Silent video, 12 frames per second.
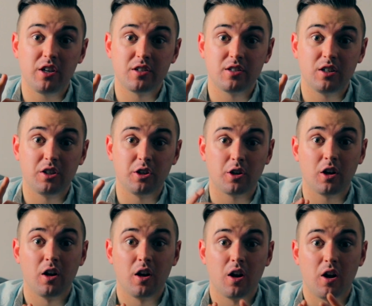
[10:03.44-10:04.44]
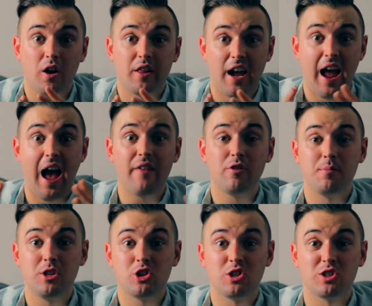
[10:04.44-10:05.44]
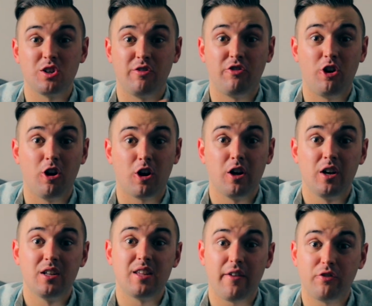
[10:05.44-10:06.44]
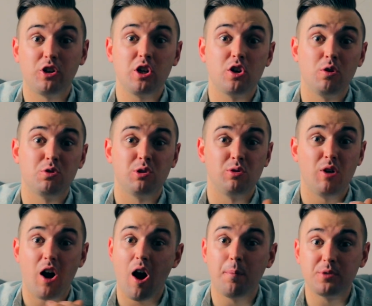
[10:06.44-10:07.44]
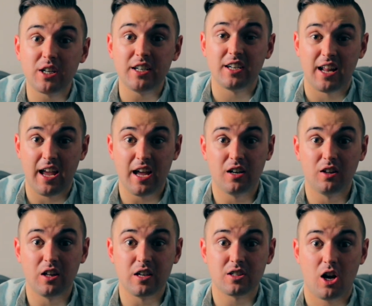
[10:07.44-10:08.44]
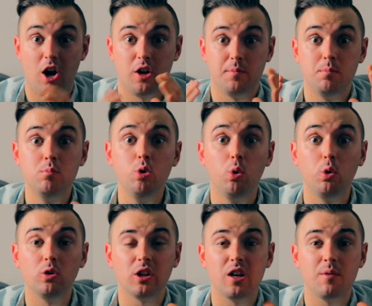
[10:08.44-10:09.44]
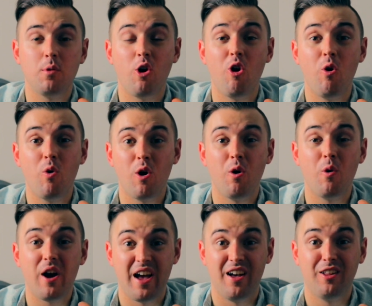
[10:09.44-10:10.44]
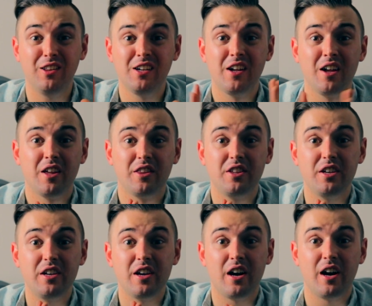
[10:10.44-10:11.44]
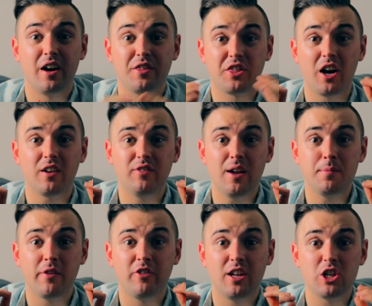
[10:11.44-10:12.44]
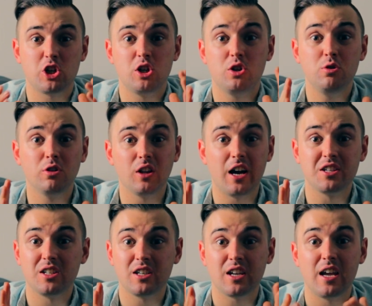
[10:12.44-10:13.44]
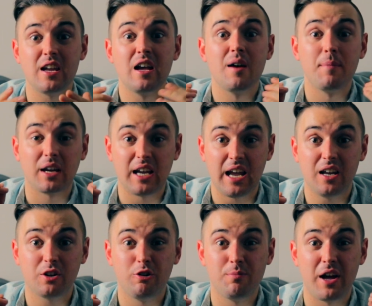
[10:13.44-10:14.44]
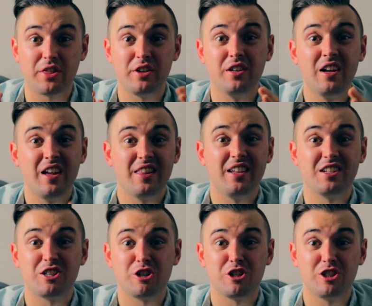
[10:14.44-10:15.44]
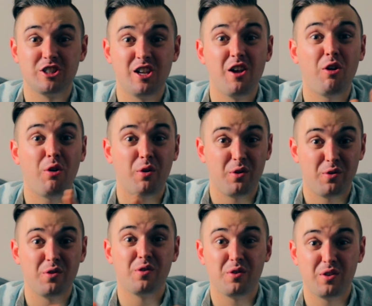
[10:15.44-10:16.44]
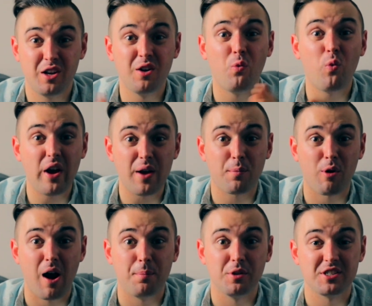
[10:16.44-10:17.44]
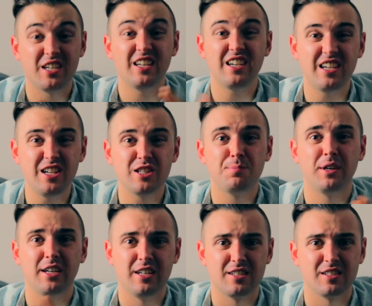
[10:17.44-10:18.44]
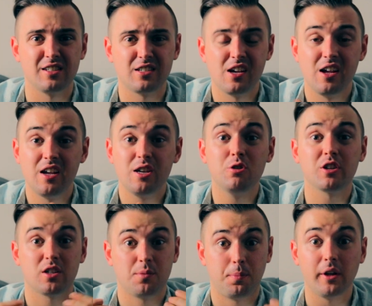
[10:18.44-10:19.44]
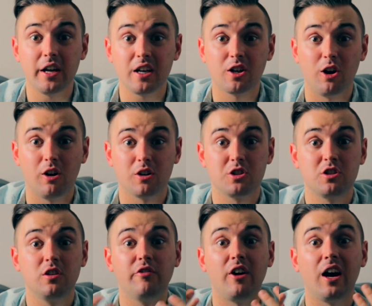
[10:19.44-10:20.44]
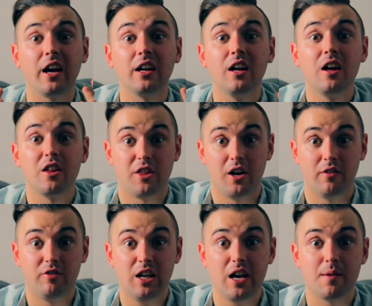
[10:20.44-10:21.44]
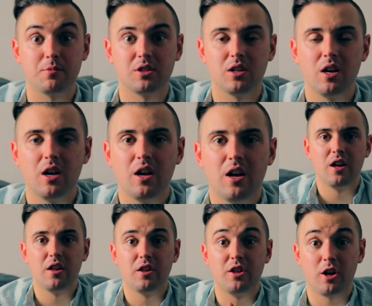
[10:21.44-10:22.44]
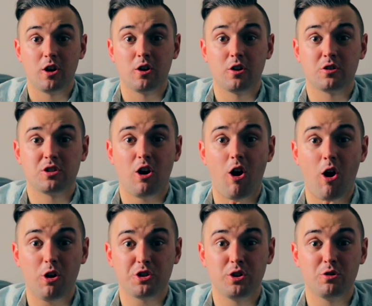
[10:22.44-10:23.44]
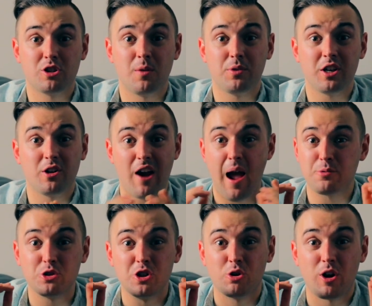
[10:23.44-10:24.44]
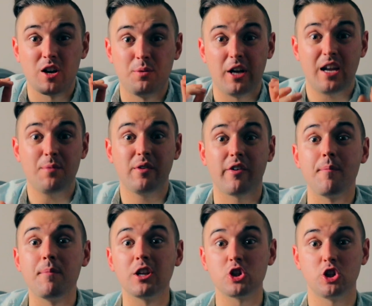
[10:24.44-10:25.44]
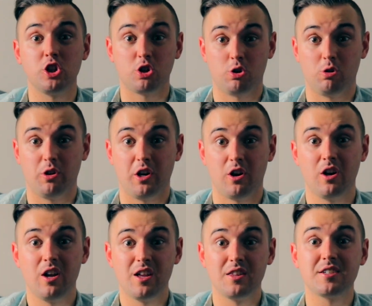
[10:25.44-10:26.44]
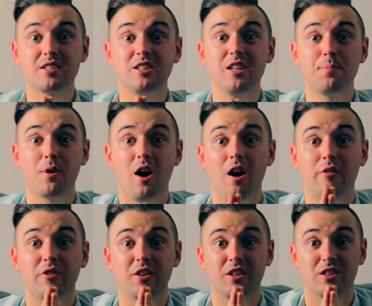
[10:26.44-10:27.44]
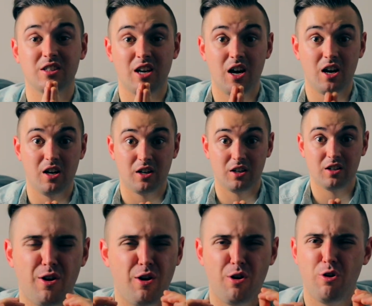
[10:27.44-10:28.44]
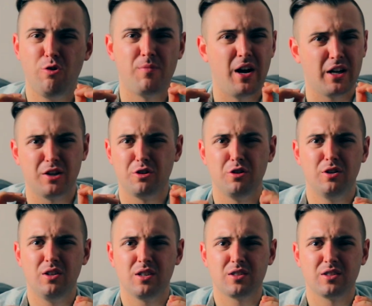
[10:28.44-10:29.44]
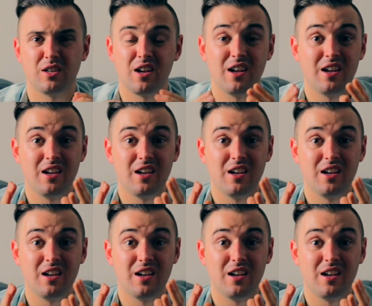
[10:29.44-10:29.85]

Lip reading: things in here that I haven't mentioned so far definitely go to updated handlings on Mool, M-O-O-L, the thought of name divination utilizing a mechanical method that is still, in a way, propless. It is, but it isn't. Utilizes playing cards to divine thought of names. There's also something here absolutely incredible. I can't believe I mentioned it earlier. The slip of the tongue. Oh my goodness.